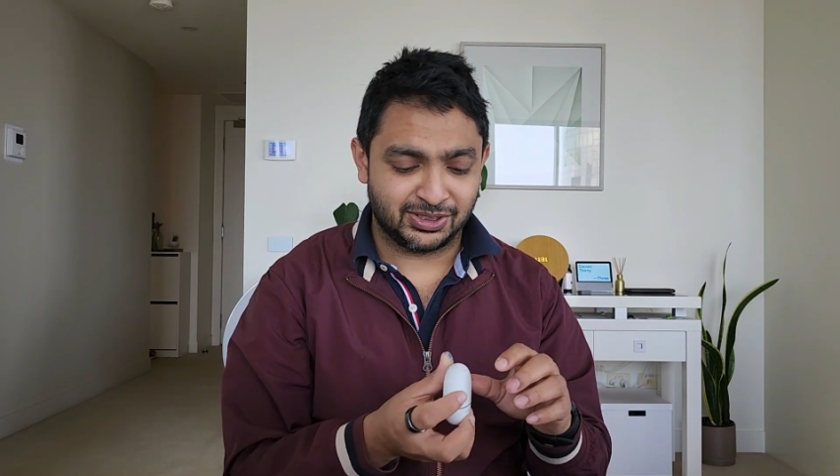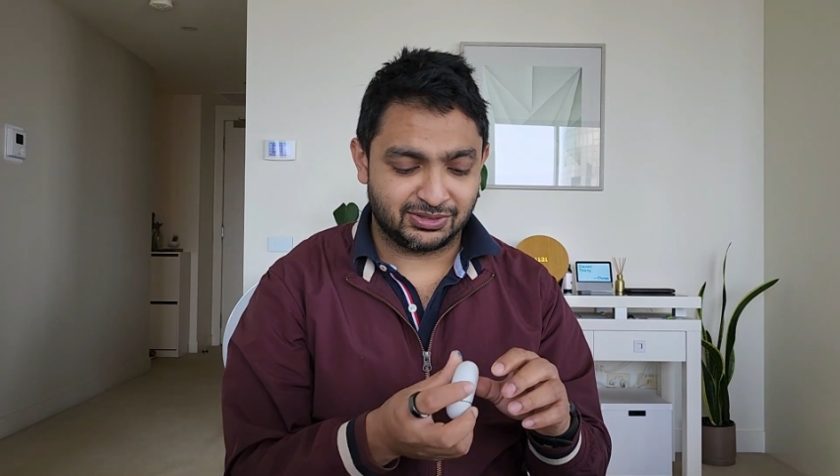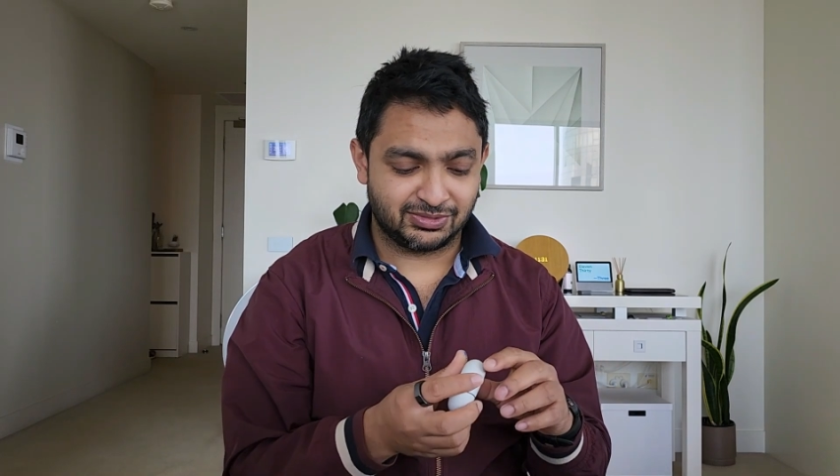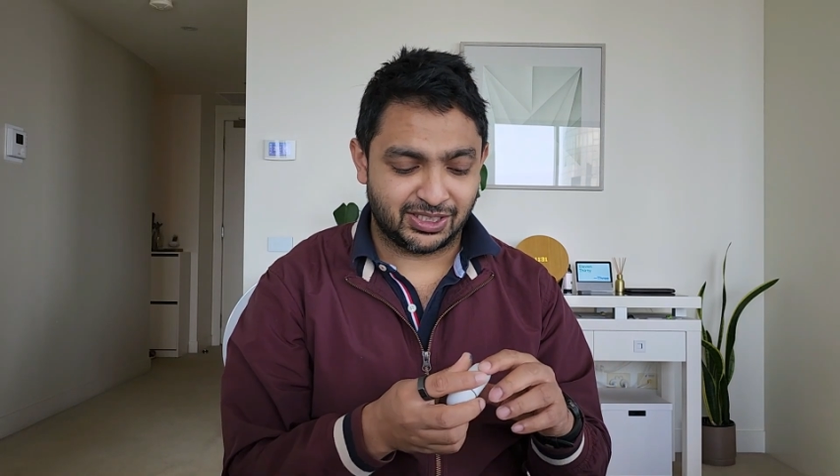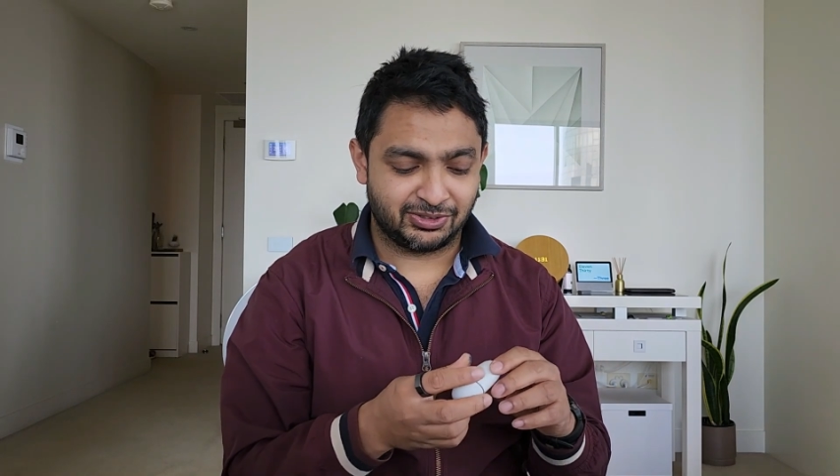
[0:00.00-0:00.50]
but
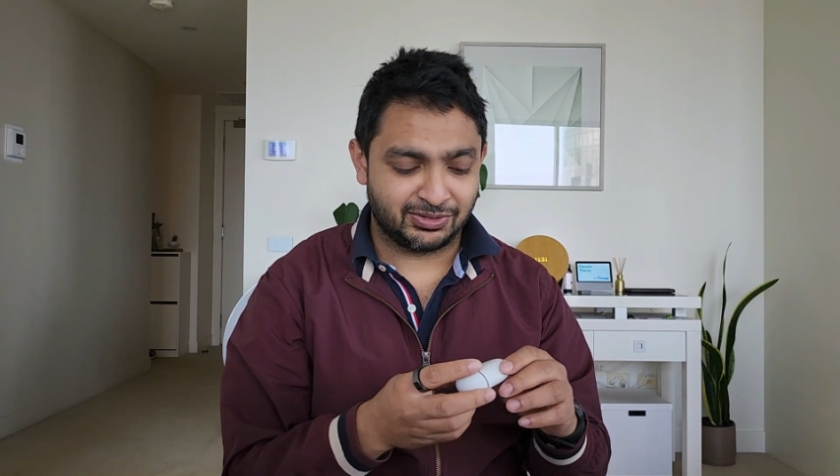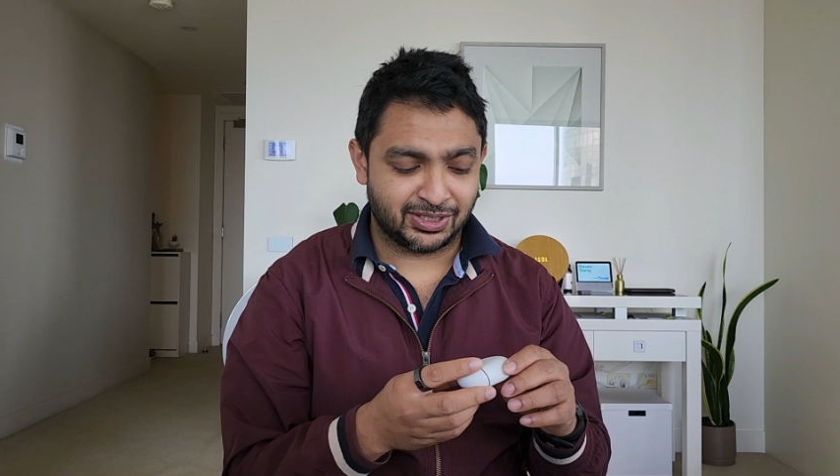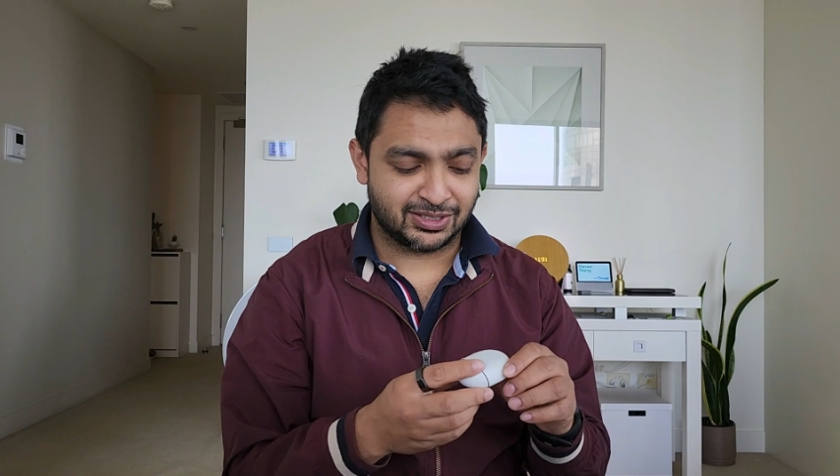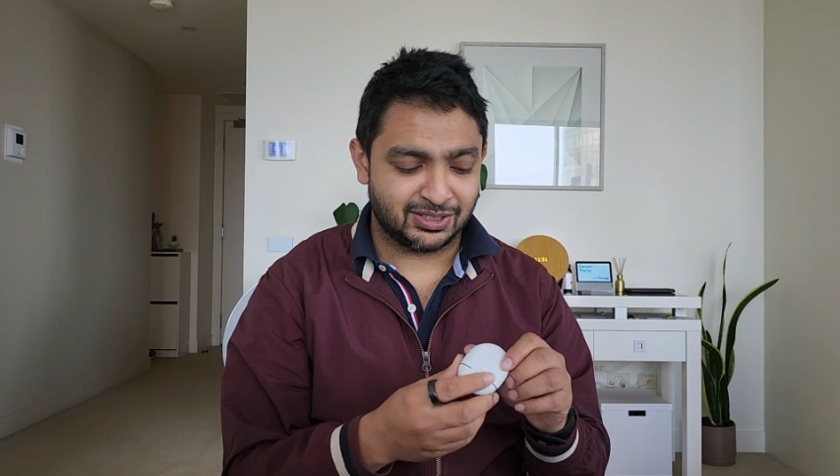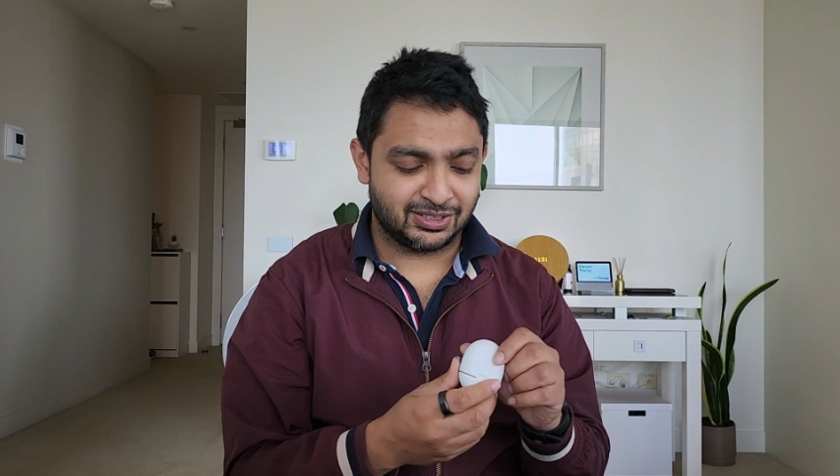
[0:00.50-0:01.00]
yeah,
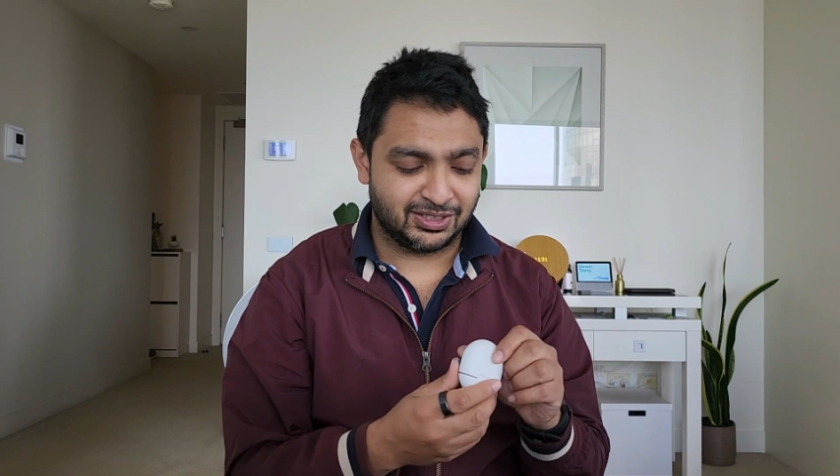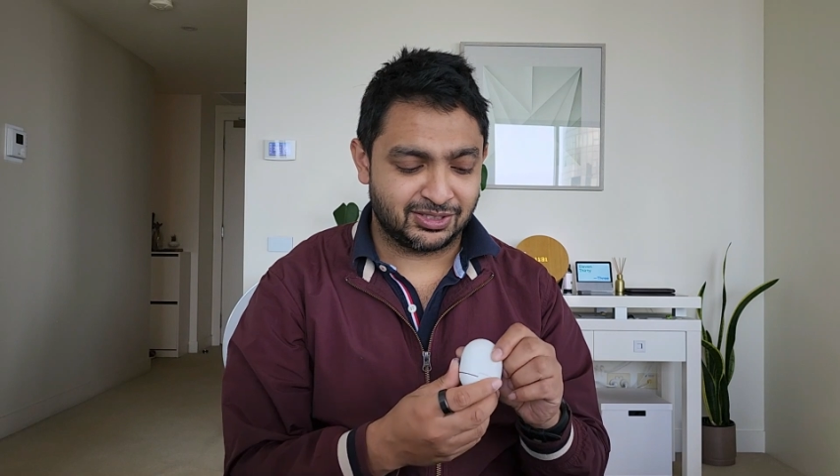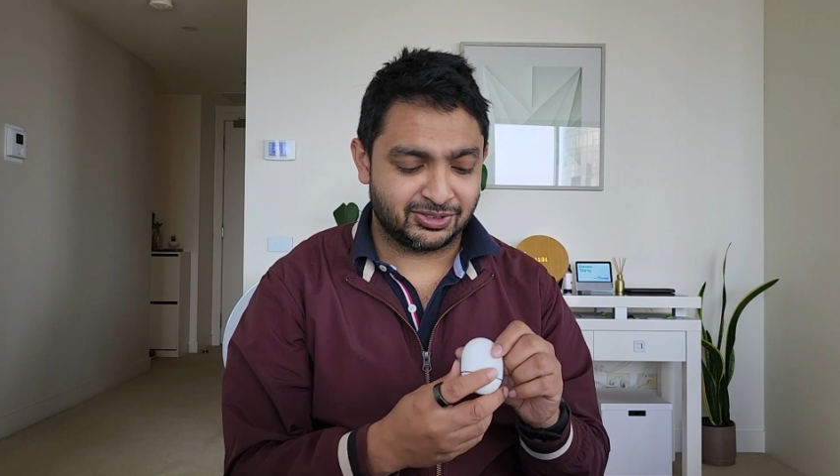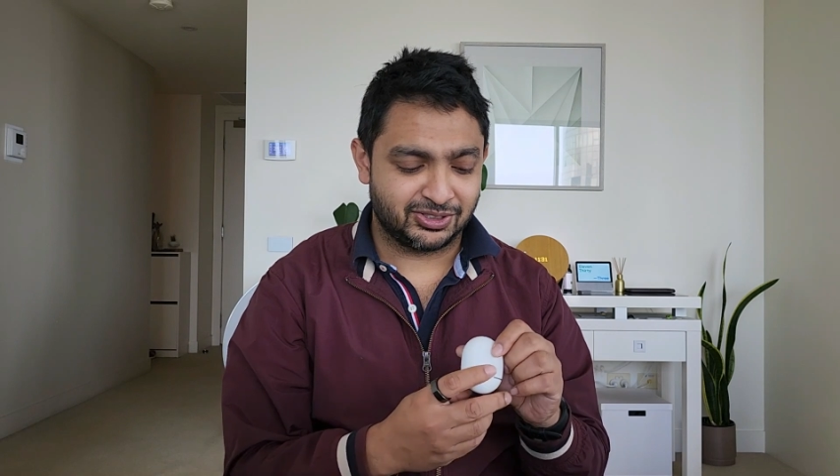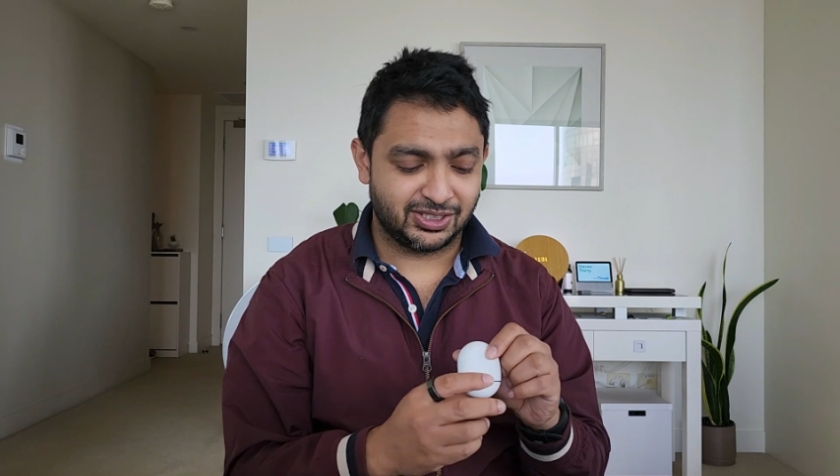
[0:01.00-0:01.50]
that's a
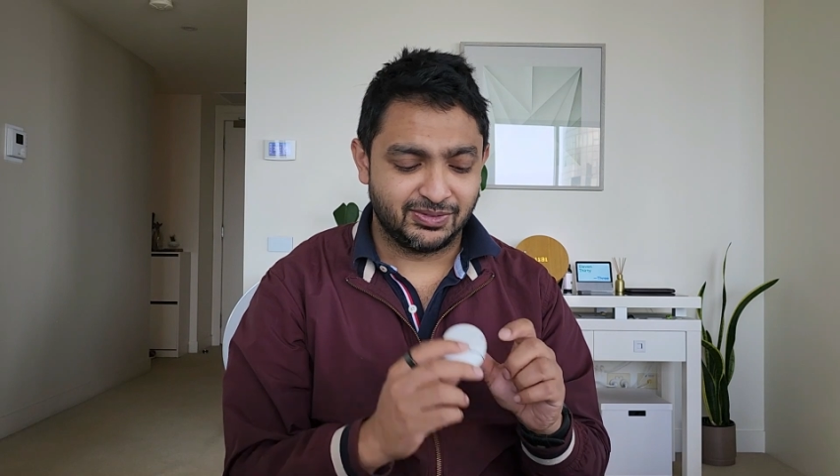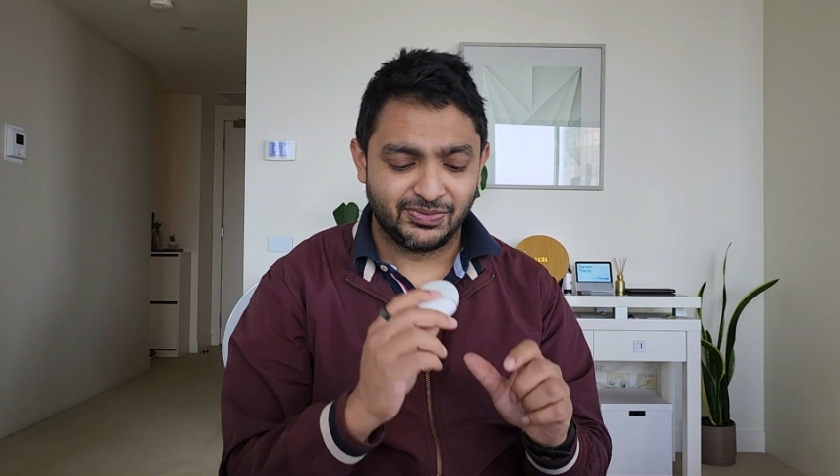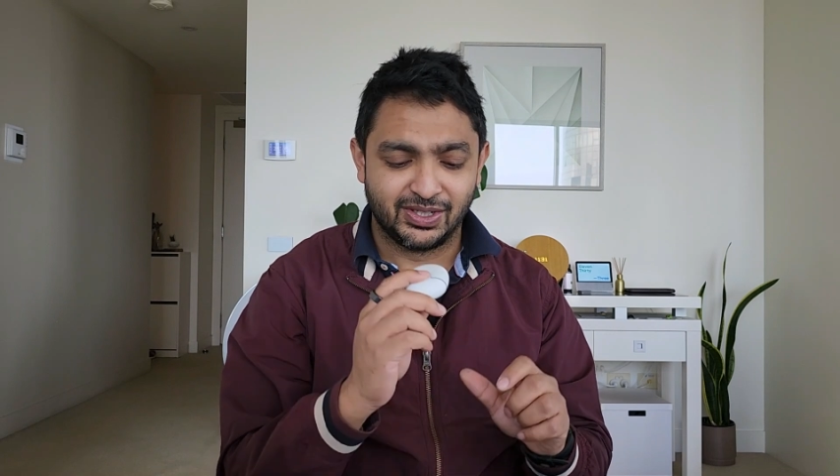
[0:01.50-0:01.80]
better story.